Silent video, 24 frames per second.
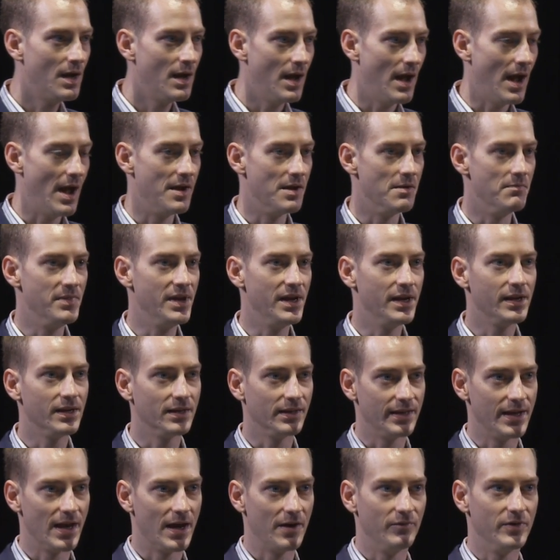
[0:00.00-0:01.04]
And
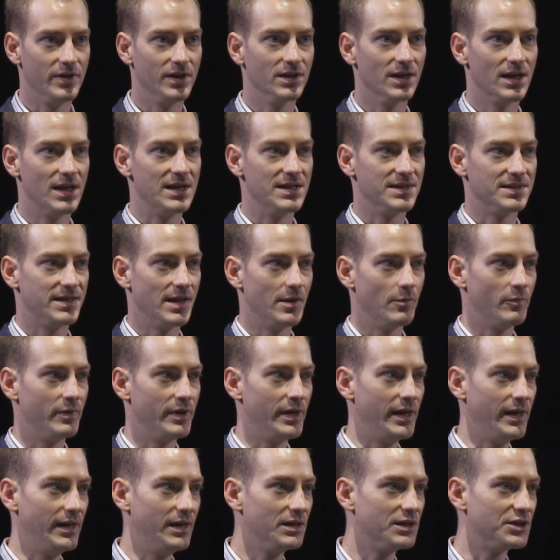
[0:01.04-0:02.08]
immediately I realized that
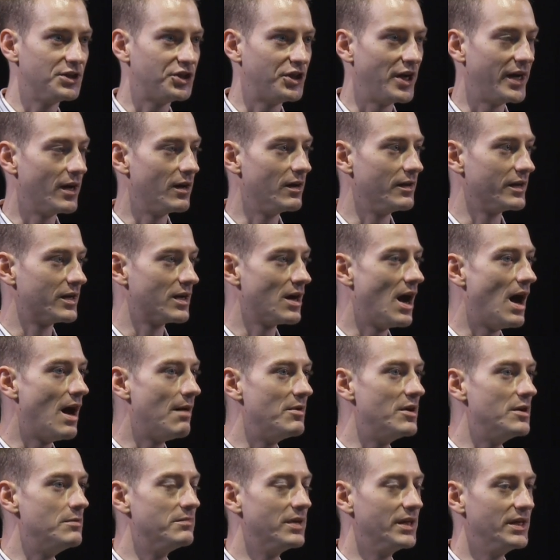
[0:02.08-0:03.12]
we shared a
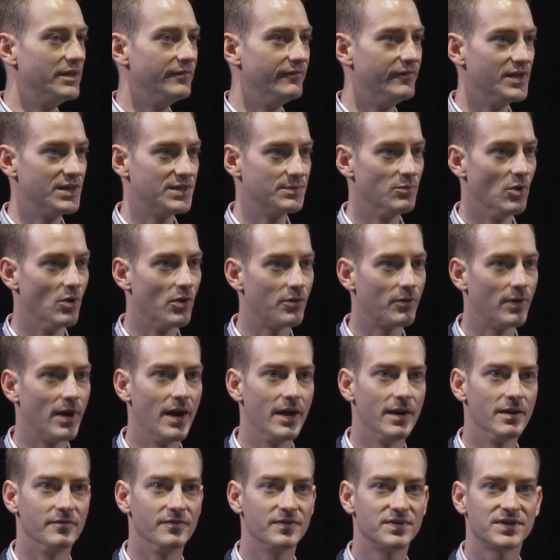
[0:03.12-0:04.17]
common but invisible
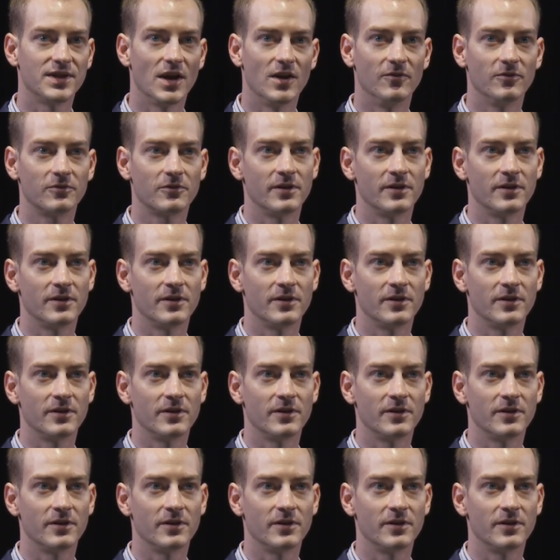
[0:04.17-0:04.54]
thread of self